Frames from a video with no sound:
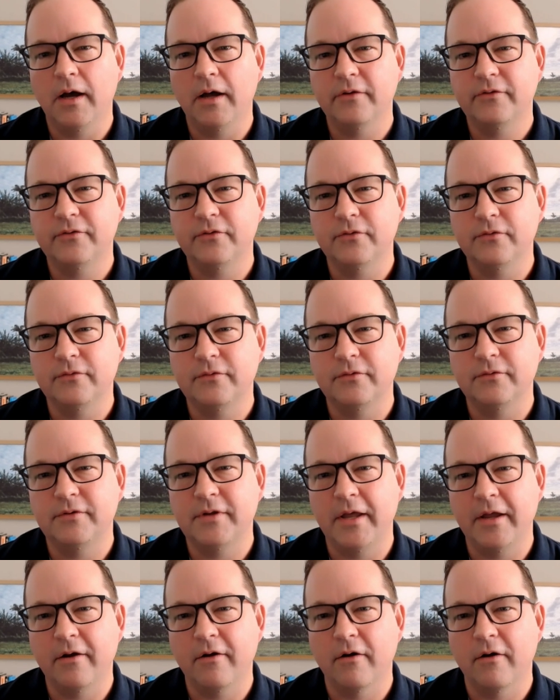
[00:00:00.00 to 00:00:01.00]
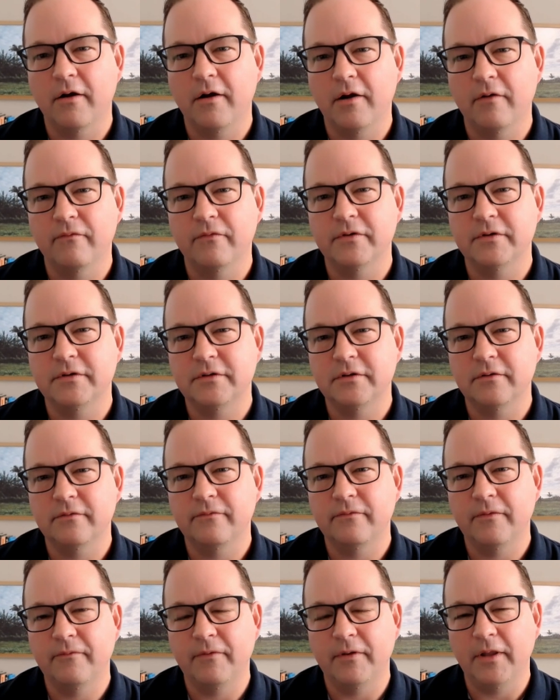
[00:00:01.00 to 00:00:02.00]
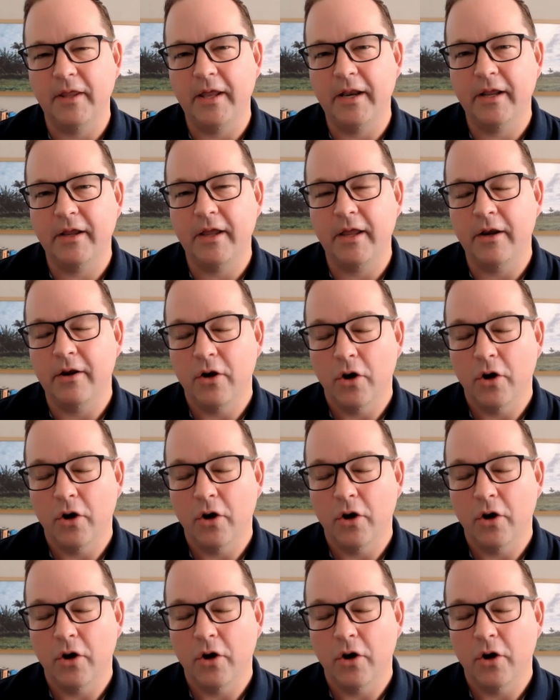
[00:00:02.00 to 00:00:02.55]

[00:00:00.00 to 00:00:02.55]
to take our coverage of Atlantic